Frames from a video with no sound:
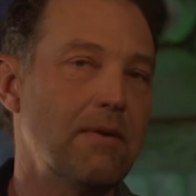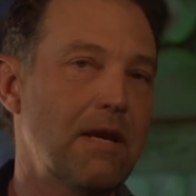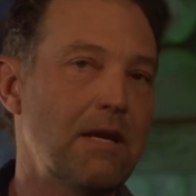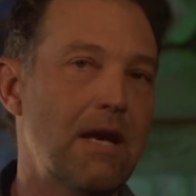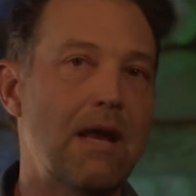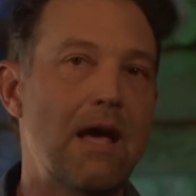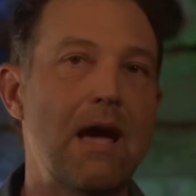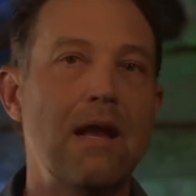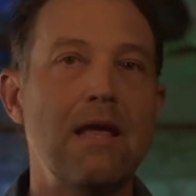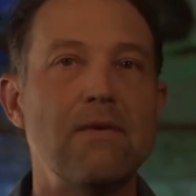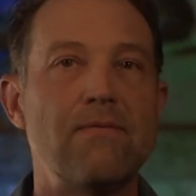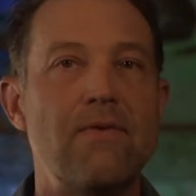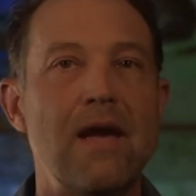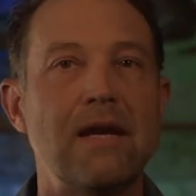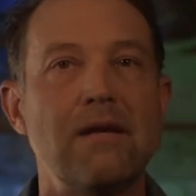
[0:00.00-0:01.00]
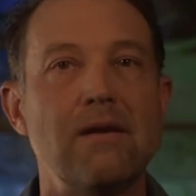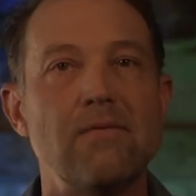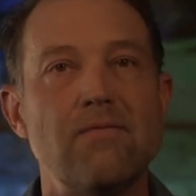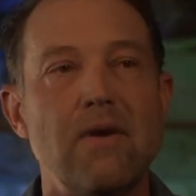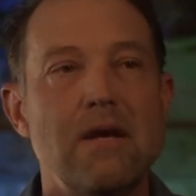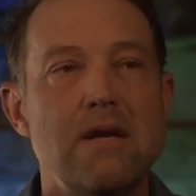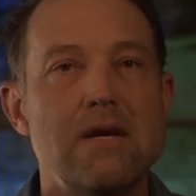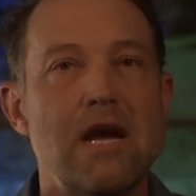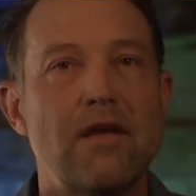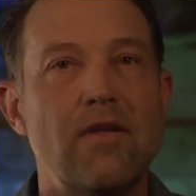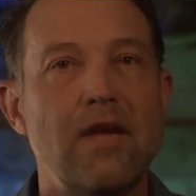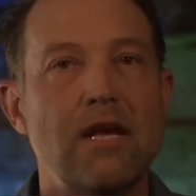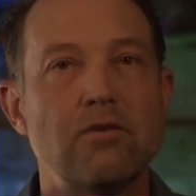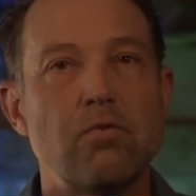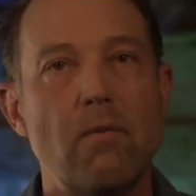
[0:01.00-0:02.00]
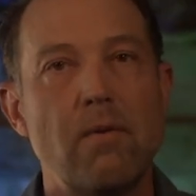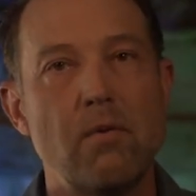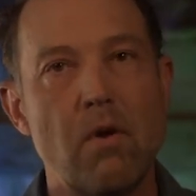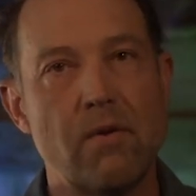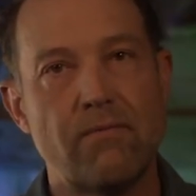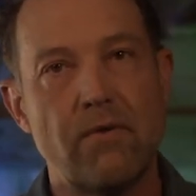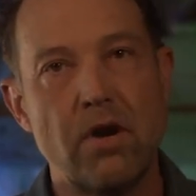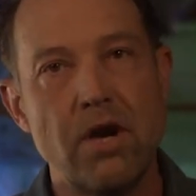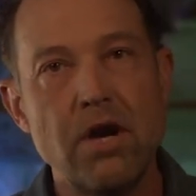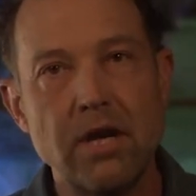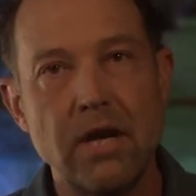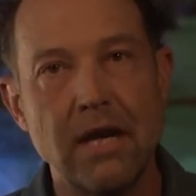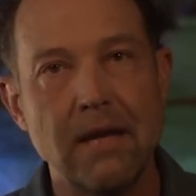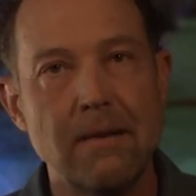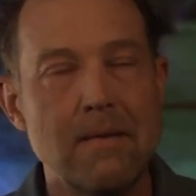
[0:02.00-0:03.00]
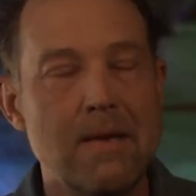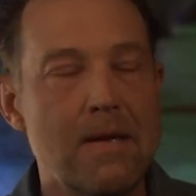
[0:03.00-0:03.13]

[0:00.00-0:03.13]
and yet highly effective, I think is what we want for hunting.